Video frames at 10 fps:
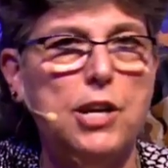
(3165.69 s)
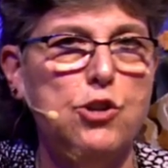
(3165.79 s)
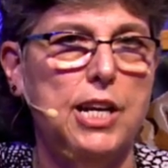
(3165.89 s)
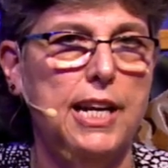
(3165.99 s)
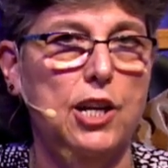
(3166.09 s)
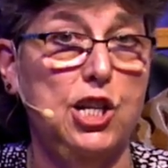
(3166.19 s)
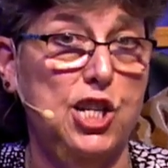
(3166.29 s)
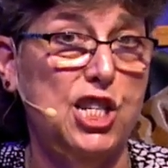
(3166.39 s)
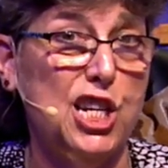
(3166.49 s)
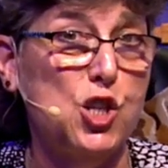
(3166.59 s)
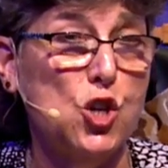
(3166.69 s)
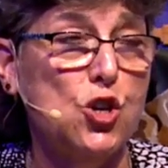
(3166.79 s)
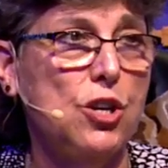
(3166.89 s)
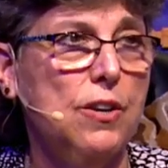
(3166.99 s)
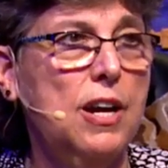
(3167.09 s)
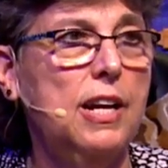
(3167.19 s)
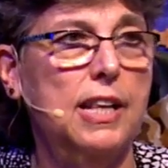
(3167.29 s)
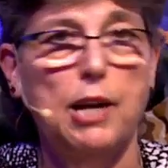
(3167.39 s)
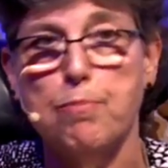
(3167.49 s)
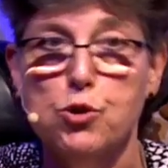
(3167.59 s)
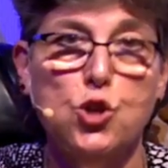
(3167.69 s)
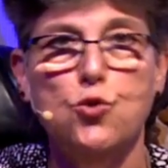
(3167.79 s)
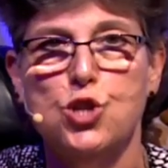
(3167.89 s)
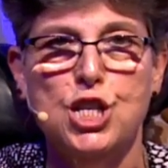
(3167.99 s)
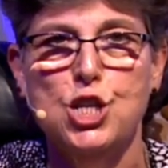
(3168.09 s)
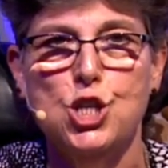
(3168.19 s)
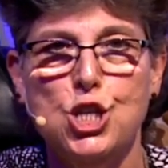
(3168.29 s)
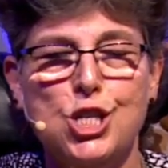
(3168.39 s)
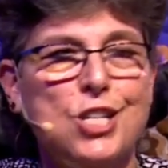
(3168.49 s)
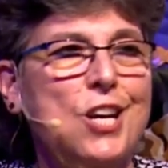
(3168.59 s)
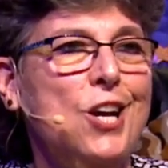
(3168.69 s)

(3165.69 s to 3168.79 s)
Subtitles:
You can get on Stitcher, like a person who stitches.